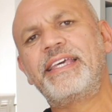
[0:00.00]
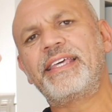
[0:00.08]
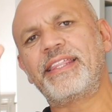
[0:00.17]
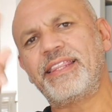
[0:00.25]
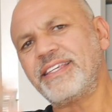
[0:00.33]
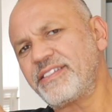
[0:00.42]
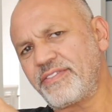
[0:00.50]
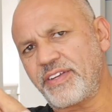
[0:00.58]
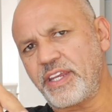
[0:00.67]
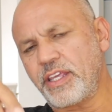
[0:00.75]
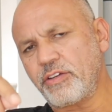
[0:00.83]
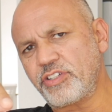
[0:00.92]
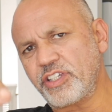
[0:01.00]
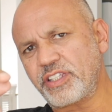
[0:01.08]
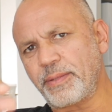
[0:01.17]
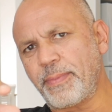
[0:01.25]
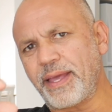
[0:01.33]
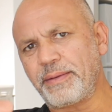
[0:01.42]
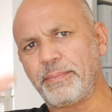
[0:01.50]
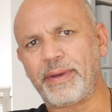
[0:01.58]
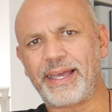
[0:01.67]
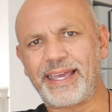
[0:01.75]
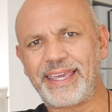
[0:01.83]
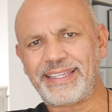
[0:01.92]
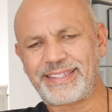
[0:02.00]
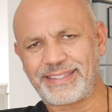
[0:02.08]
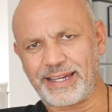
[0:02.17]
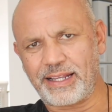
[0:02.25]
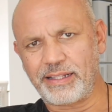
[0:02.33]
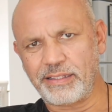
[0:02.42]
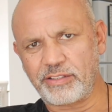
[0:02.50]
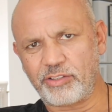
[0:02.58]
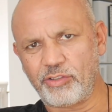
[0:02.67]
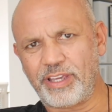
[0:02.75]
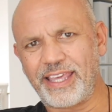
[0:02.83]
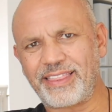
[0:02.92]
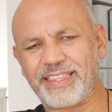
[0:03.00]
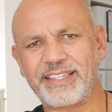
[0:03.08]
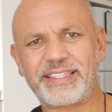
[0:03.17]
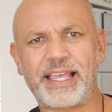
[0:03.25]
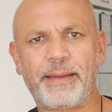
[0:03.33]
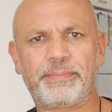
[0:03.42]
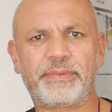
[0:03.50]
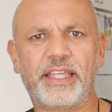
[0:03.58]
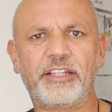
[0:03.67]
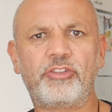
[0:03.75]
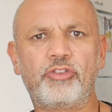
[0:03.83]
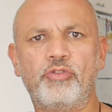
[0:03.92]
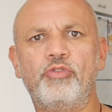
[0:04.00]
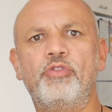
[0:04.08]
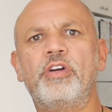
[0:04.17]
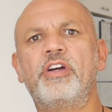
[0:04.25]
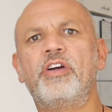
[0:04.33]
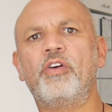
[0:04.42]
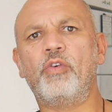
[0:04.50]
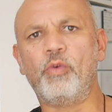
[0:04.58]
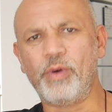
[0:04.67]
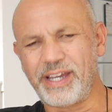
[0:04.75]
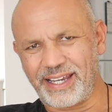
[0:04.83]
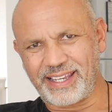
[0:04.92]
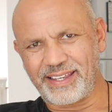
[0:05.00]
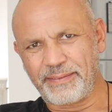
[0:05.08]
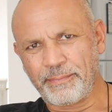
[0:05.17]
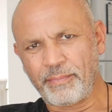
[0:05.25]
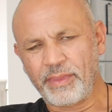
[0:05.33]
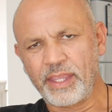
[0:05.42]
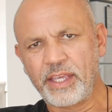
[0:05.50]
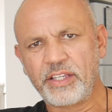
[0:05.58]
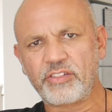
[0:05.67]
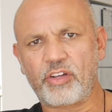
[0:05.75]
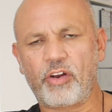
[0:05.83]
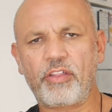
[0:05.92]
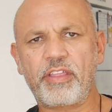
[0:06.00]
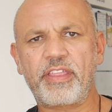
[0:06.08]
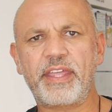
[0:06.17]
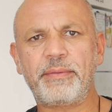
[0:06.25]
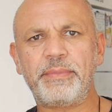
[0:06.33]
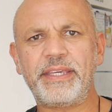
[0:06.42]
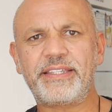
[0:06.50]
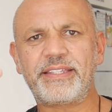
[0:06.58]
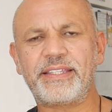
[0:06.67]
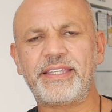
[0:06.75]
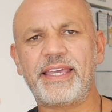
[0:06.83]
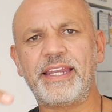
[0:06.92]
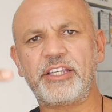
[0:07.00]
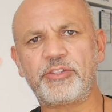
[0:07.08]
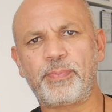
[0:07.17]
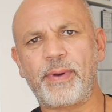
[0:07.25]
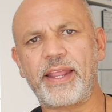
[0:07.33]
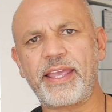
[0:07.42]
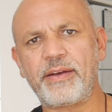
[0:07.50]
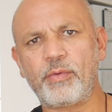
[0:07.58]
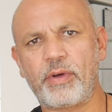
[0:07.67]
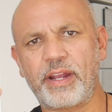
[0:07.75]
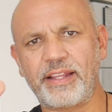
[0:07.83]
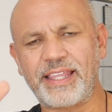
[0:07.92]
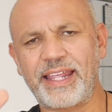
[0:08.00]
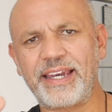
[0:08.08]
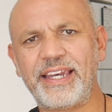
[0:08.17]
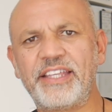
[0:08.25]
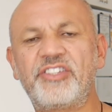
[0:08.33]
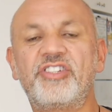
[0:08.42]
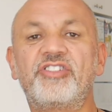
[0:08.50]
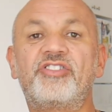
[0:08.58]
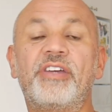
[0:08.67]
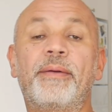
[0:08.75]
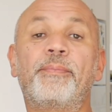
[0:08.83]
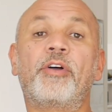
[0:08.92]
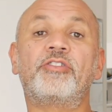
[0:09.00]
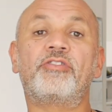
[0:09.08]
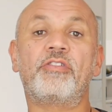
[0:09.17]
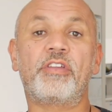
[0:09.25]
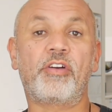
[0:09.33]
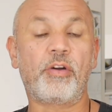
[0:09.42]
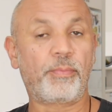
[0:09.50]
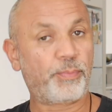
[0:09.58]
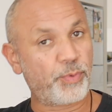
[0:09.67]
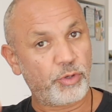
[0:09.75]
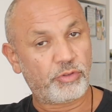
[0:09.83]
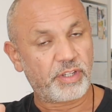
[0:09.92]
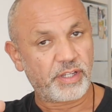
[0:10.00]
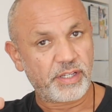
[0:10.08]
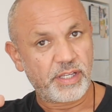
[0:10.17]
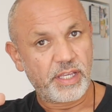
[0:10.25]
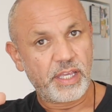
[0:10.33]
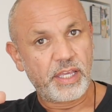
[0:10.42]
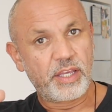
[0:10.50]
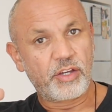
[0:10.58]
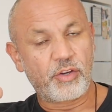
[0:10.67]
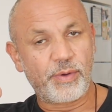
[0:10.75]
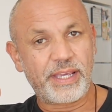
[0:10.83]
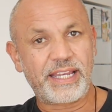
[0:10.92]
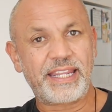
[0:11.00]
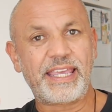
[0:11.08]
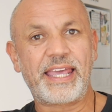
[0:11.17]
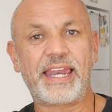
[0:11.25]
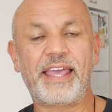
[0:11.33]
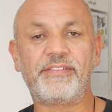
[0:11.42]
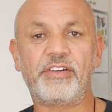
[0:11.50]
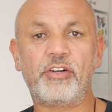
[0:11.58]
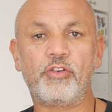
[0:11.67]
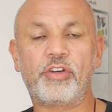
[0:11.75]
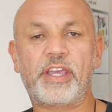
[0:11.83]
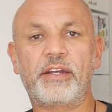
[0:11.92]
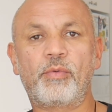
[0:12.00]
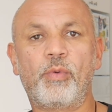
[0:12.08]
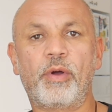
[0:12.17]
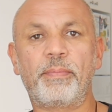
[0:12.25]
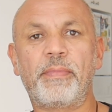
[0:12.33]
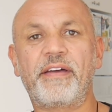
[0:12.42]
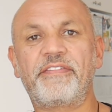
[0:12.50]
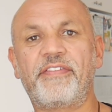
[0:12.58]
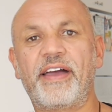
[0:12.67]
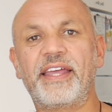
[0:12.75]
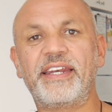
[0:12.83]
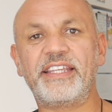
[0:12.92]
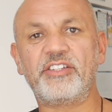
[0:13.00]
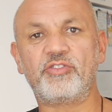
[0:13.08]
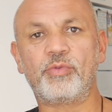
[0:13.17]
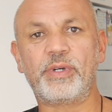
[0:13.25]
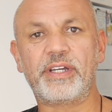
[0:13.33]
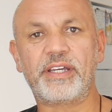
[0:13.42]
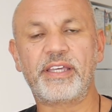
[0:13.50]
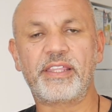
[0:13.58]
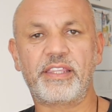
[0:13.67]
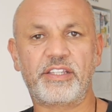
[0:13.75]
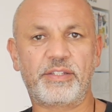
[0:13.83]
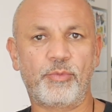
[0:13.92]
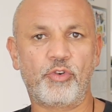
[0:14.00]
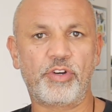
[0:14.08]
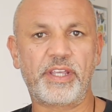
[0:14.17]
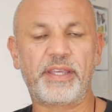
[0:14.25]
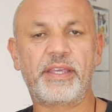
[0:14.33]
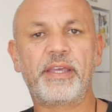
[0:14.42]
This video is just about my struggles to get this update to work. So rather than me sit here and explain what I've done, let's just jump onto the computer quickly and have a look at what my findings were this morning.